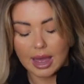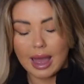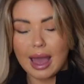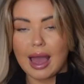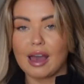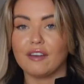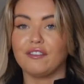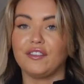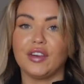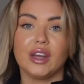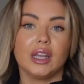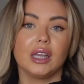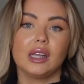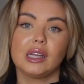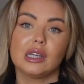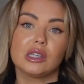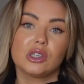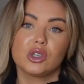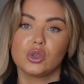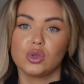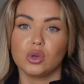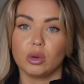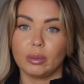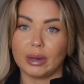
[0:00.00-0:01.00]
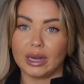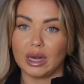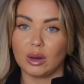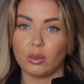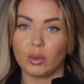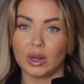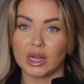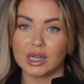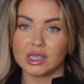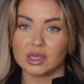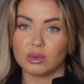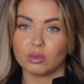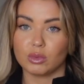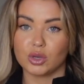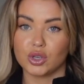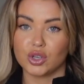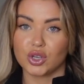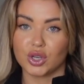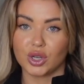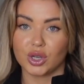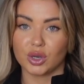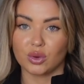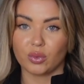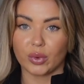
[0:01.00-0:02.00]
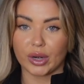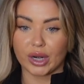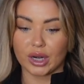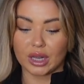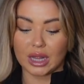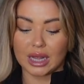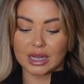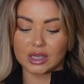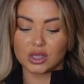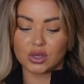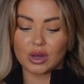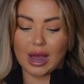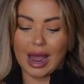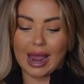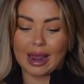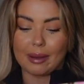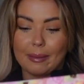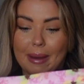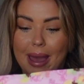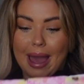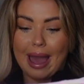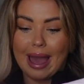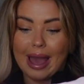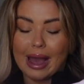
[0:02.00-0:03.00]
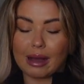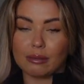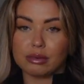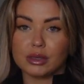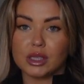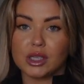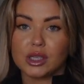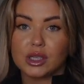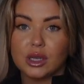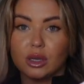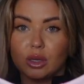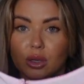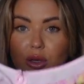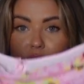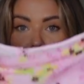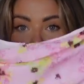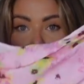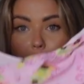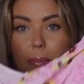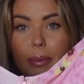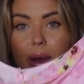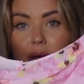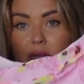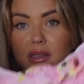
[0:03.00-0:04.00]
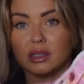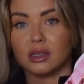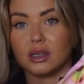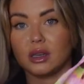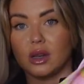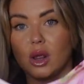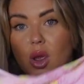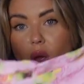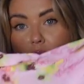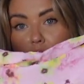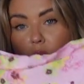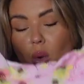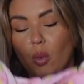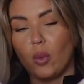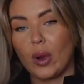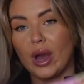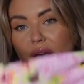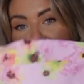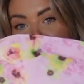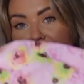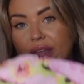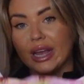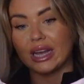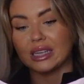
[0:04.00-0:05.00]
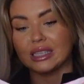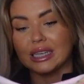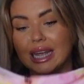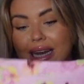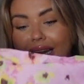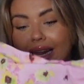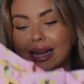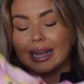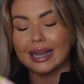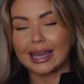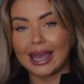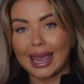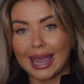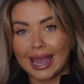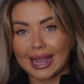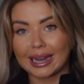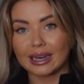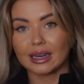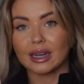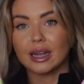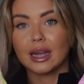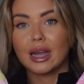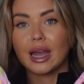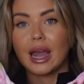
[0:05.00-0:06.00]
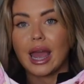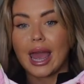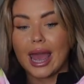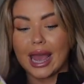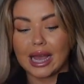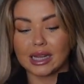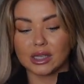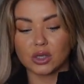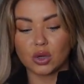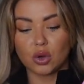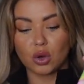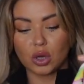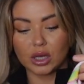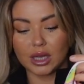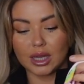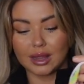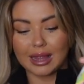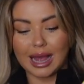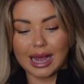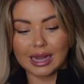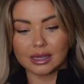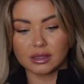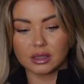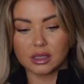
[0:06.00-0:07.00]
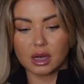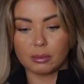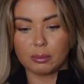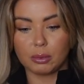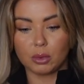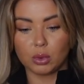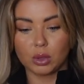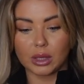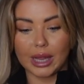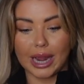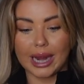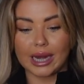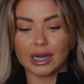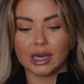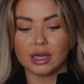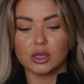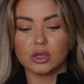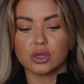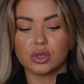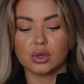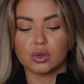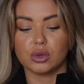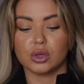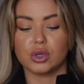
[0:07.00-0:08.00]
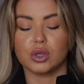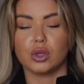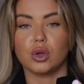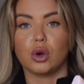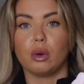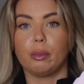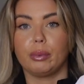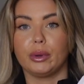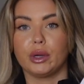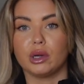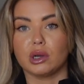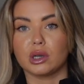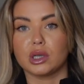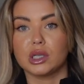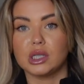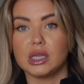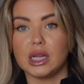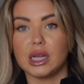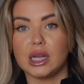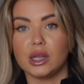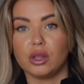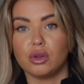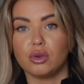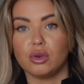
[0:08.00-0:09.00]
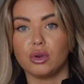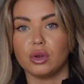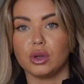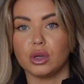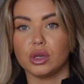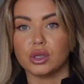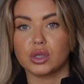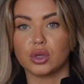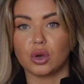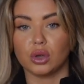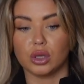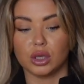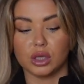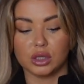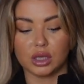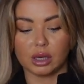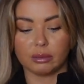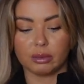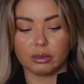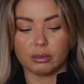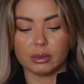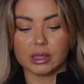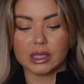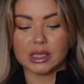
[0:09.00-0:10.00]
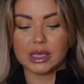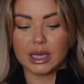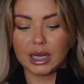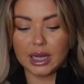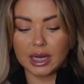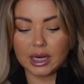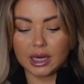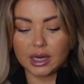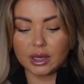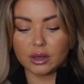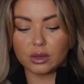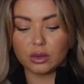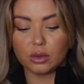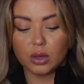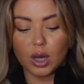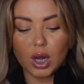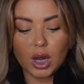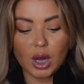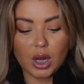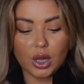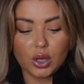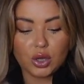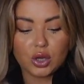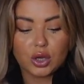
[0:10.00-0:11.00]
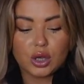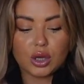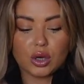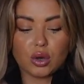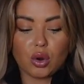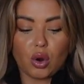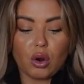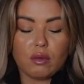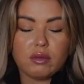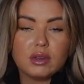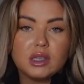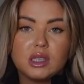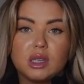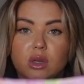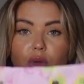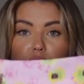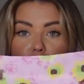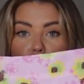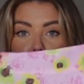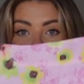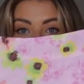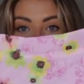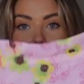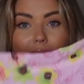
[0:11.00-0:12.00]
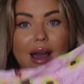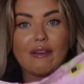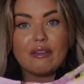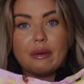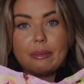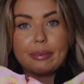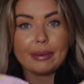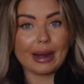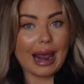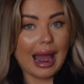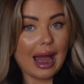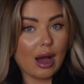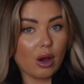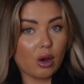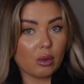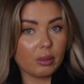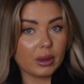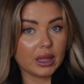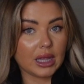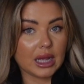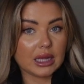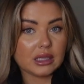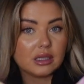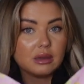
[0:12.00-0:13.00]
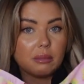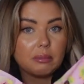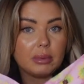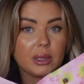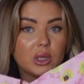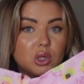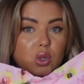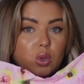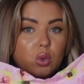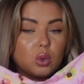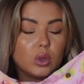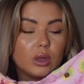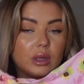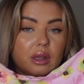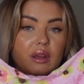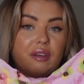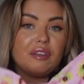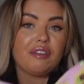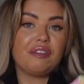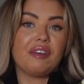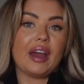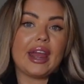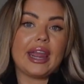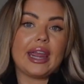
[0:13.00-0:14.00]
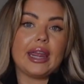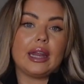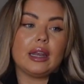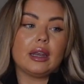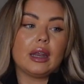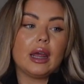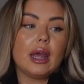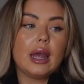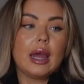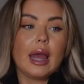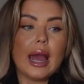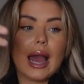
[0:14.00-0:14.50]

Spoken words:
I feel like there's so many ways in which you could wear this. I am absolutely buzzing with this. And again, it's got like that double lining, so it's not pure see-through. It's got the double material. You could obviously not have a bra on with this and be totally fine.